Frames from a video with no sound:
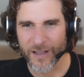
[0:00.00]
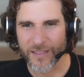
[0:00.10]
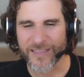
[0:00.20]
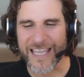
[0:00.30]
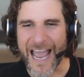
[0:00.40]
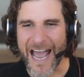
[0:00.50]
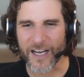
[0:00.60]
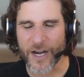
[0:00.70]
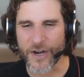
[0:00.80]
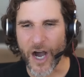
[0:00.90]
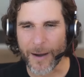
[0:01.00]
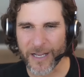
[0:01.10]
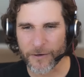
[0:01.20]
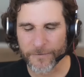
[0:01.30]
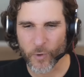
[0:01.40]
the
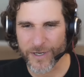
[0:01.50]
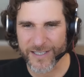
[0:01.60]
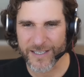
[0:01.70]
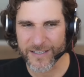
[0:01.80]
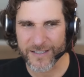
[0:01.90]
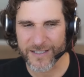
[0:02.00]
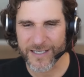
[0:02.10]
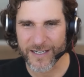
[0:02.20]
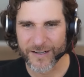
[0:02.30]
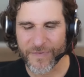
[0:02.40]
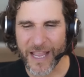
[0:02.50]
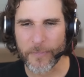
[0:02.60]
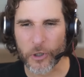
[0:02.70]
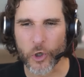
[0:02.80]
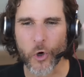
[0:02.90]
economic forces, and
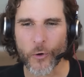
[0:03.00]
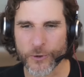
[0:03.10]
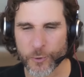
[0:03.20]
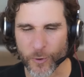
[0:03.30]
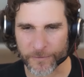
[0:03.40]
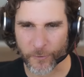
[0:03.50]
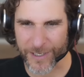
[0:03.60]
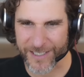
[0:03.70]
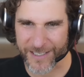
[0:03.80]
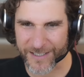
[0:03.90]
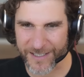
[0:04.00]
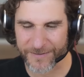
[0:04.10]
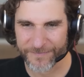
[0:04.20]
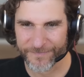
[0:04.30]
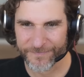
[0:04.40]
the cultural
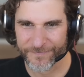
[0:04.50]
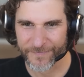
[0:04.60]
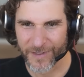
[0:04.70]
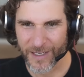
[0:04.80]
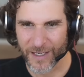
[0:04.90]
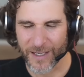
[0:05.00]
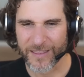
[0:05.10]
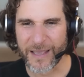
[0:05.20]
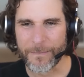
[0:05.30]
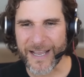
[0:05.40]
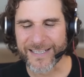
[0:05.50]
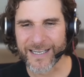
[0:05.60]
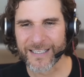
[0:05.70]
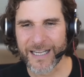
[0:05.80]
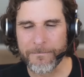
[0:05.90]
forces that
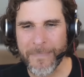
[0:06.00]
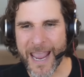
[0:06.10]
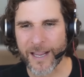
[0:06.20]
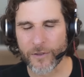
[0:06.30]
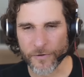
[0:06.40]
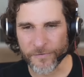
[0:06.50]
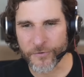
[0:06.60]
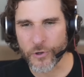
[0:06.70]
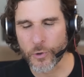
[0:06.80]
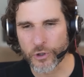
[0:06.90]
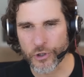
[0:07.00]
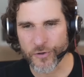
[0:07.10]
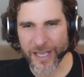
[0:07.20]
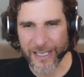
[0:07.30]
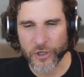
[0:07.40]
basically make the future
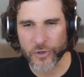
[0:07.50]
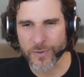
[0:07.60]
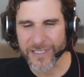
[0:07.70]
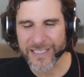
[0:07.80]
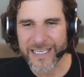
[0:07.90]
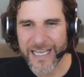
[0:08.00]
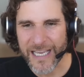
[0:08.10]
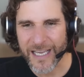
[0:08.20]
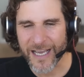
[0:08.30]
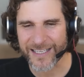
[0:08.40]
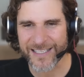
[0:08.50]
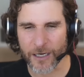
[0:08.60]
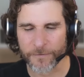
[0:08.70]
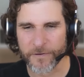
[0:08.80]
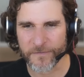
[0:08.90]
that you see a
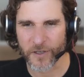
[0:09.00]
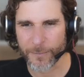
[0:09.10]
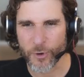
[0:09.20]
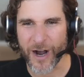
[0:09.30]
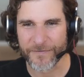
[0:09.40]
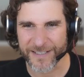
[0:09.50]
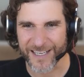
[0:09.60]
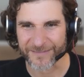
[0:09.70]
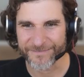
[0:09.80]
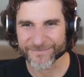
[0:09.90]
self fulfilling prophecy.